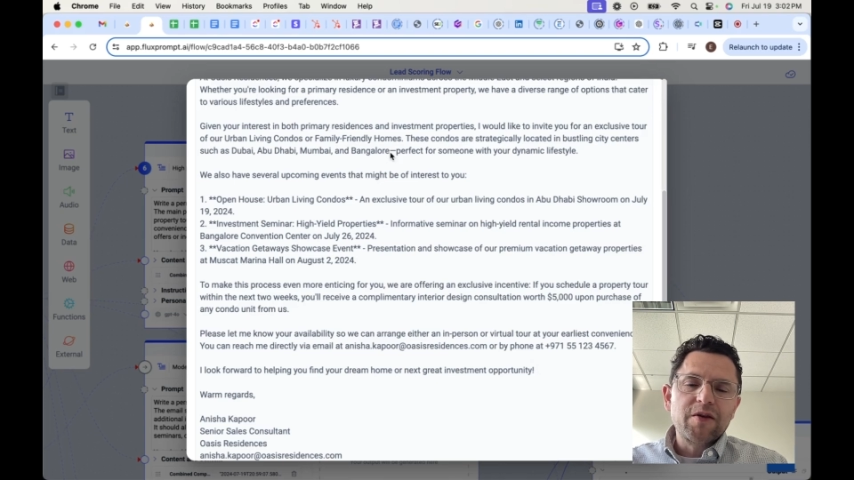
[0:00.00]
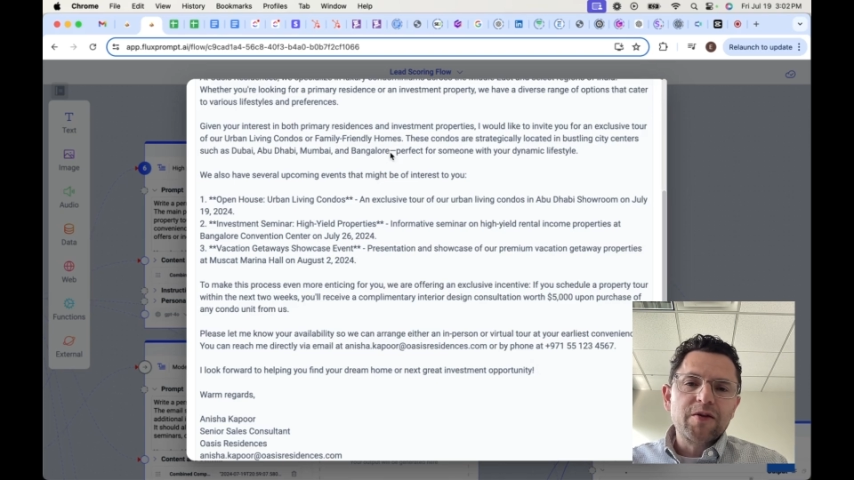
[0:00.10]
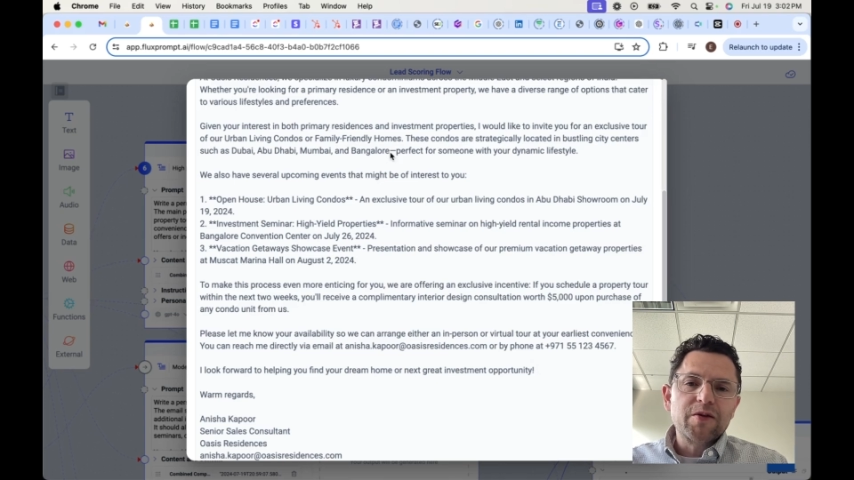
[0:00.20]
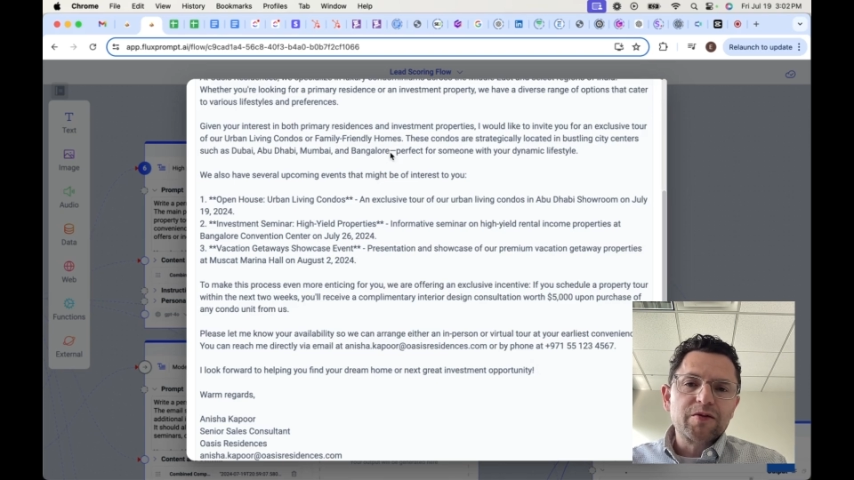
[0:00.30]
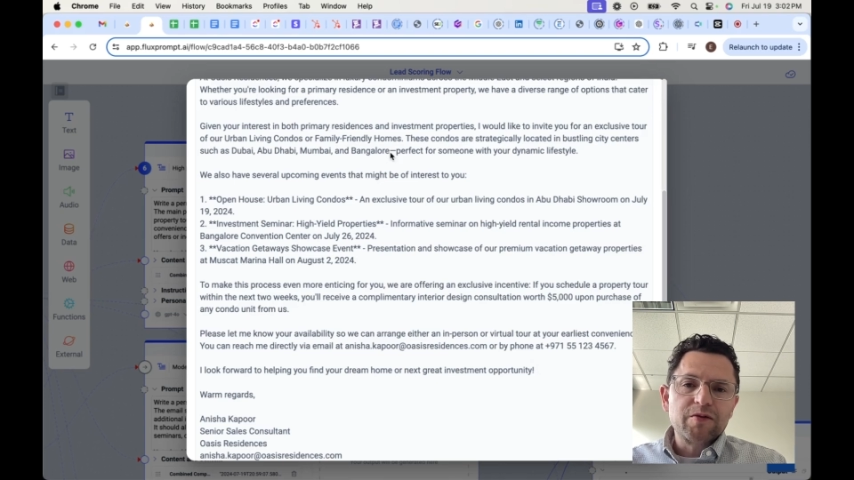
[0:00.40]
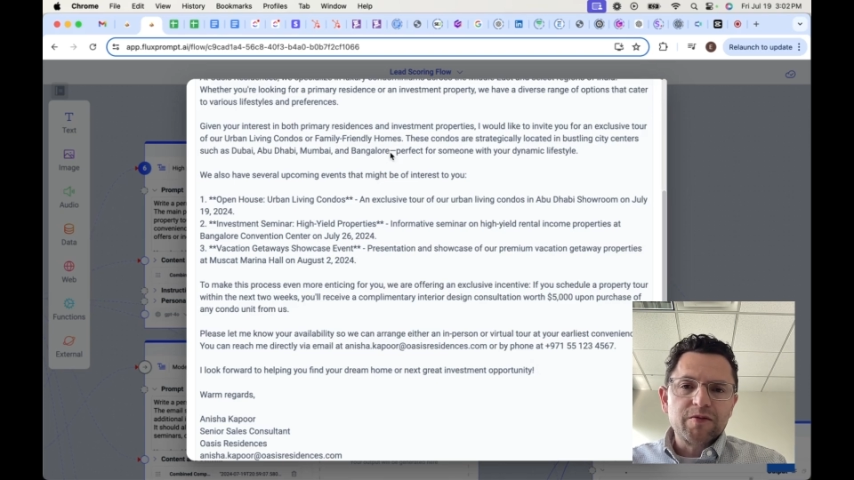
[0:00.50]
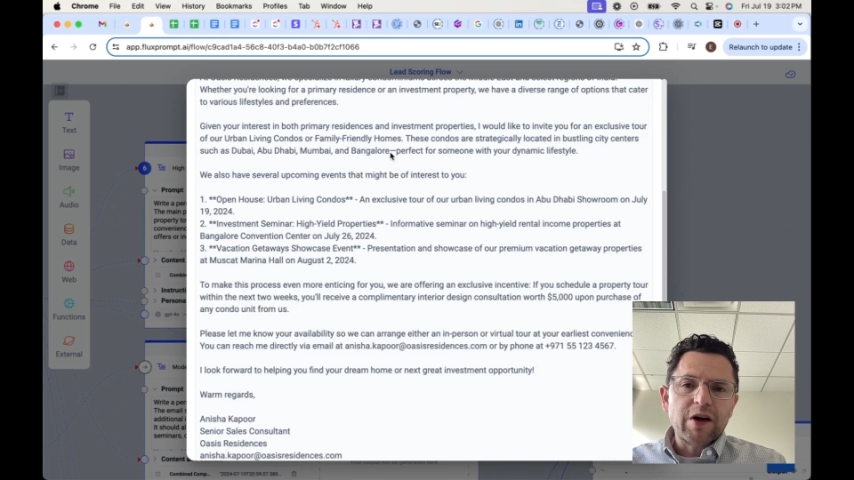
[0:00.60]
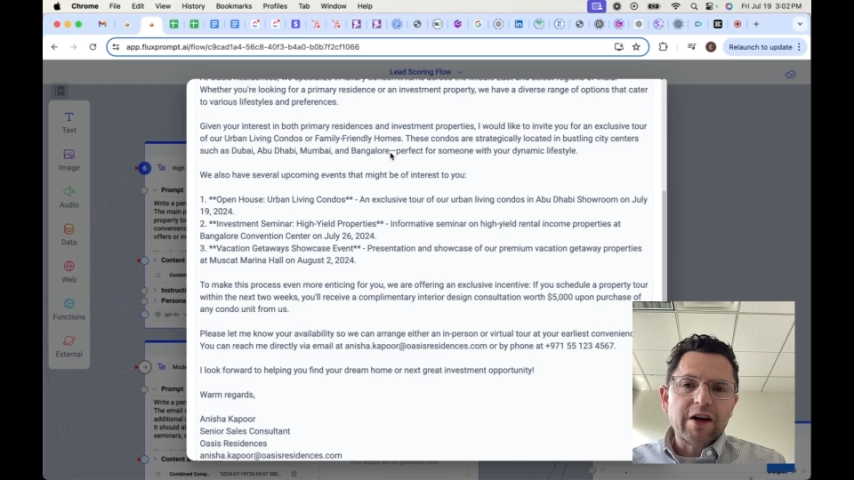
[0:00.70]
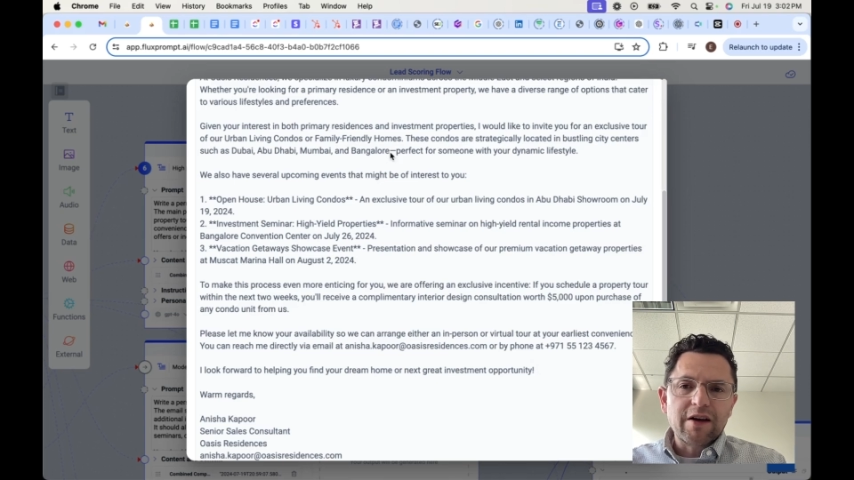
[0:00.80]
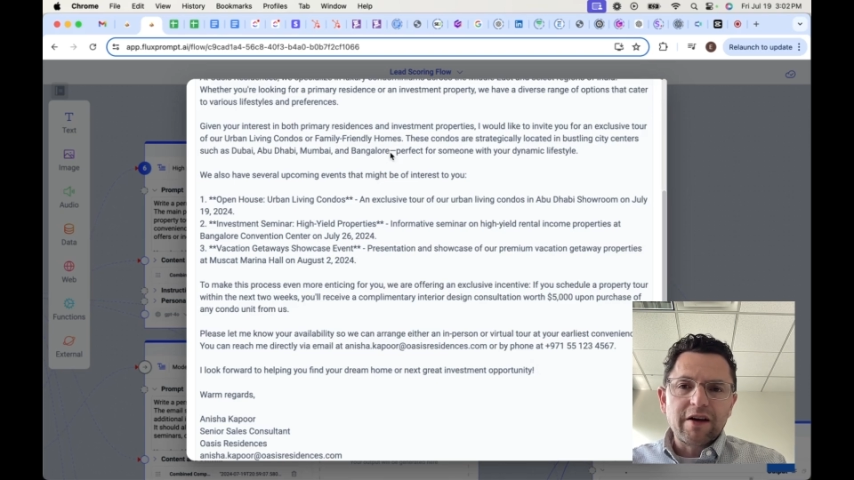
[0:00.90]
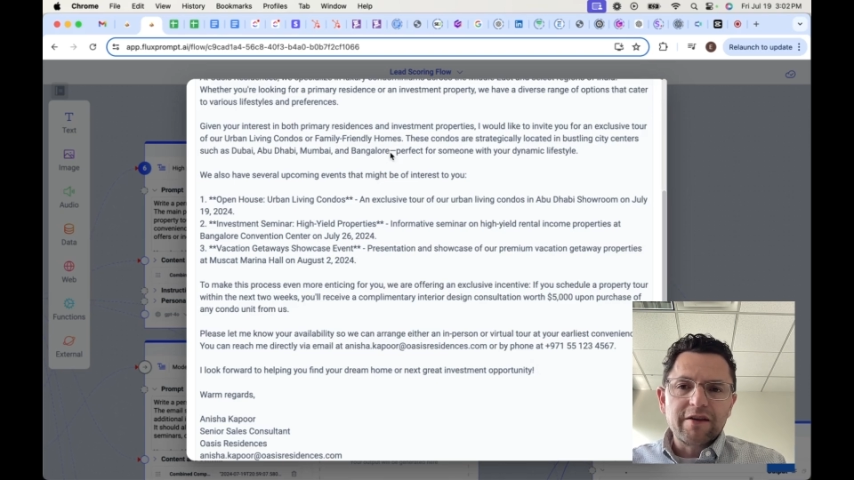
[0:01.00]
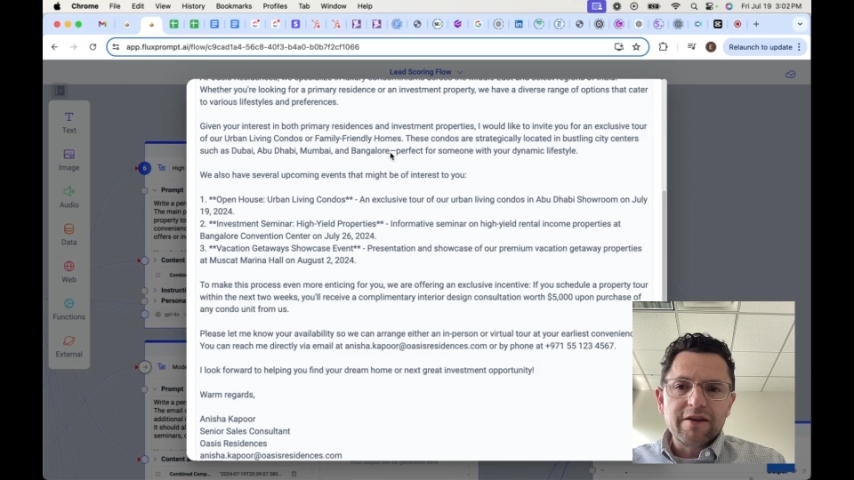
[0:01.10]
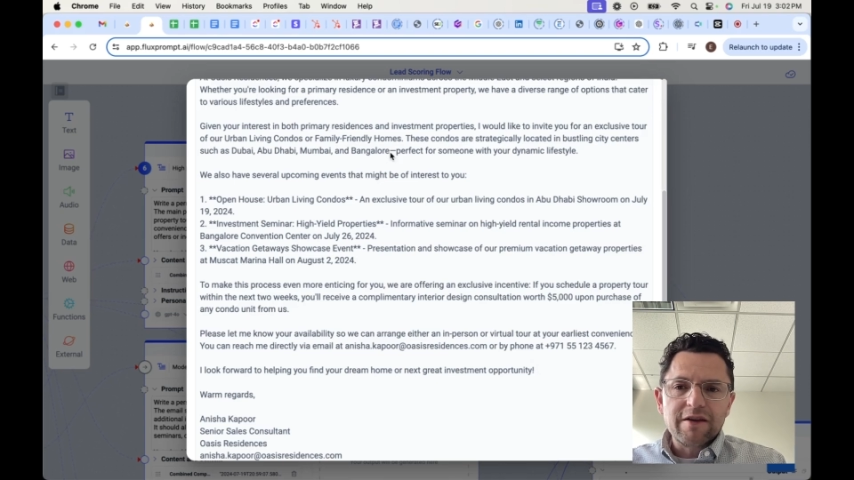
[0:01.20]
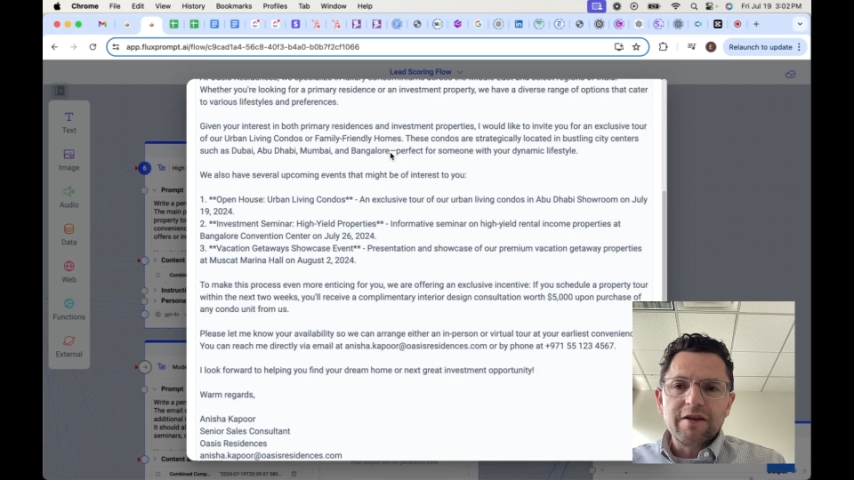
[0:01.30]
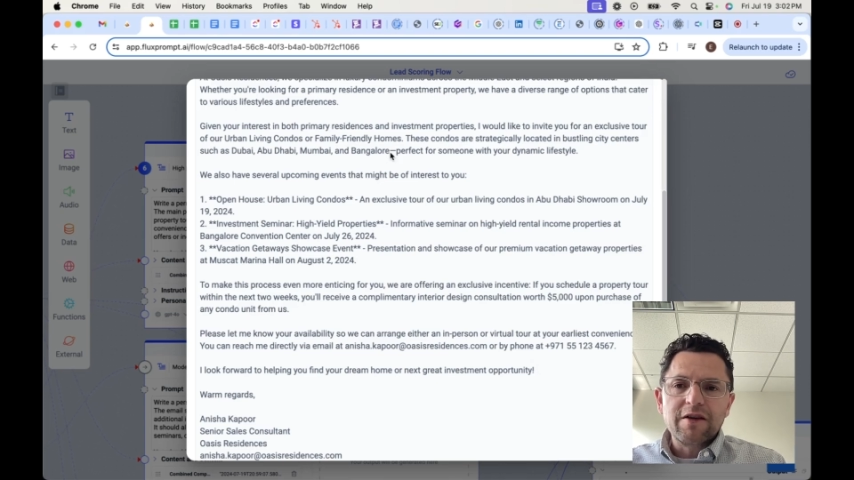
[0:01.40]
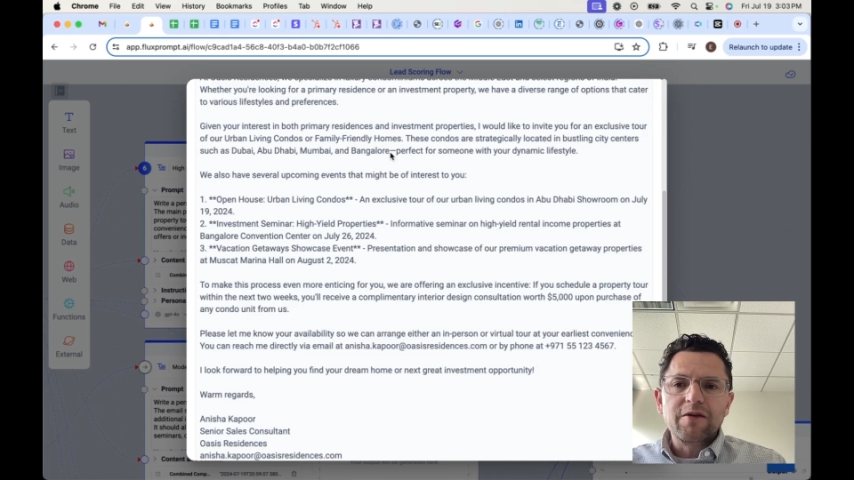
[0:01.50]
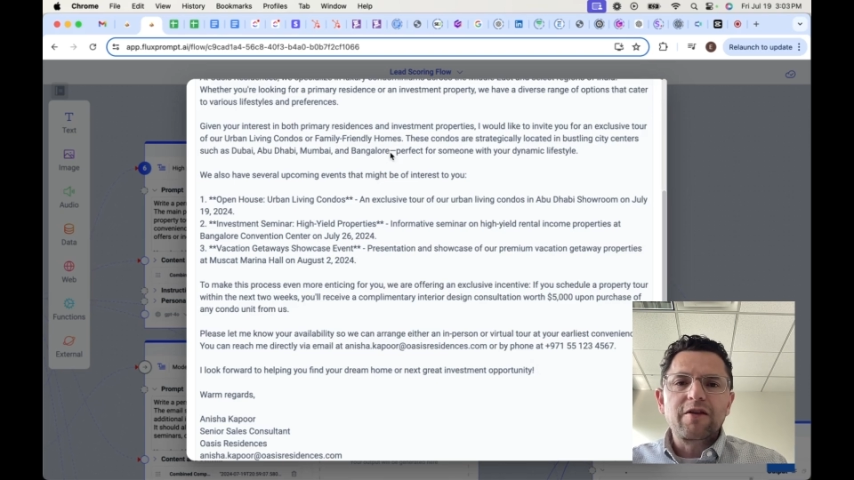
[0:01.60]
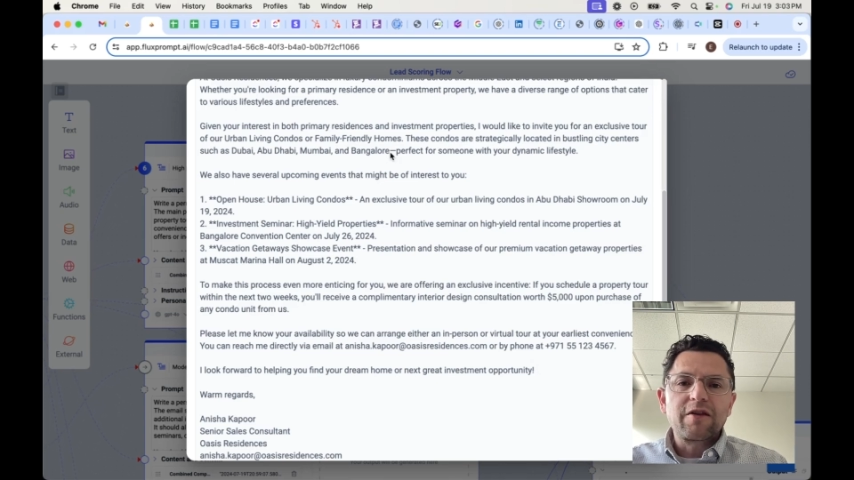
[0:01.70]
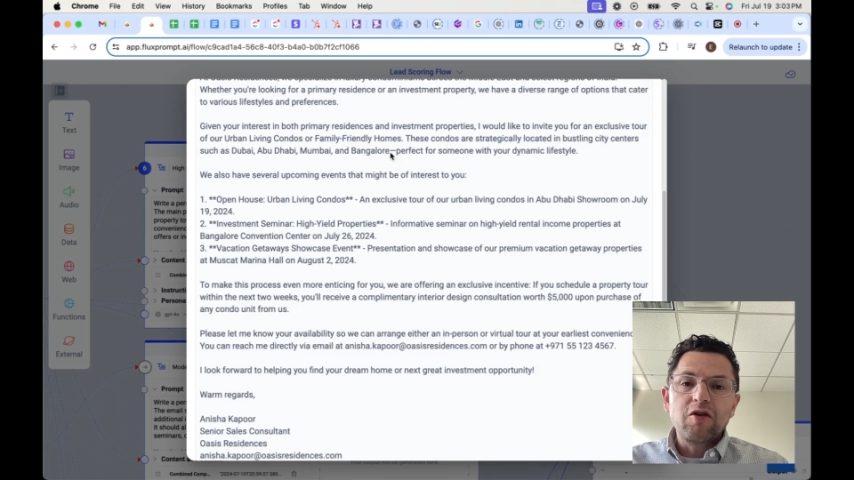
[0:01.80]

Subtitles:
or recognizes the notes,